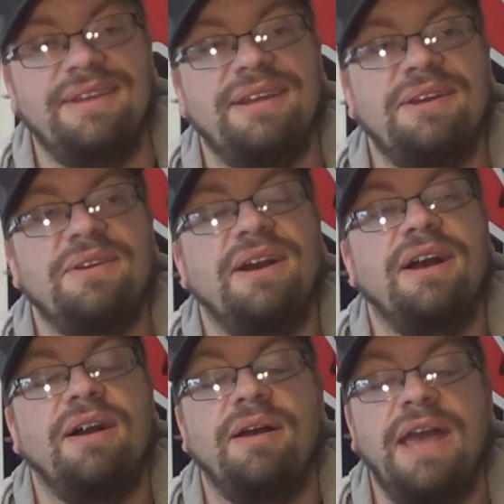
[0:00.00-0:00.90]
Yeah,
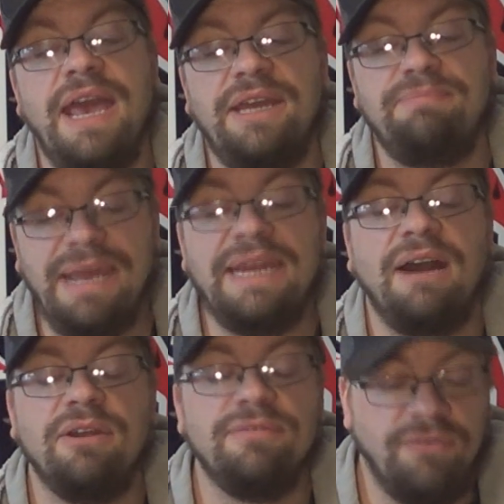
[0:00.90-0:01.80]
a, a, head made
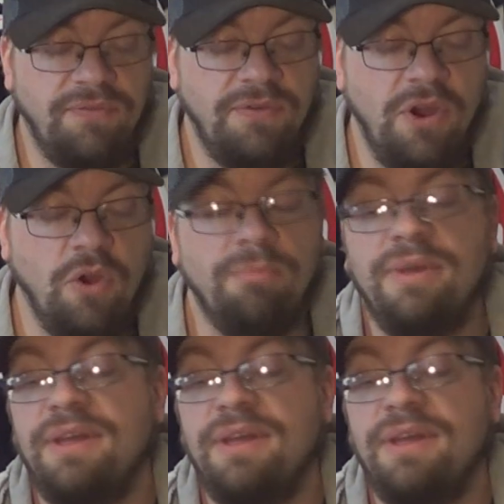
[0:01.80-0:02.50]
out of foam.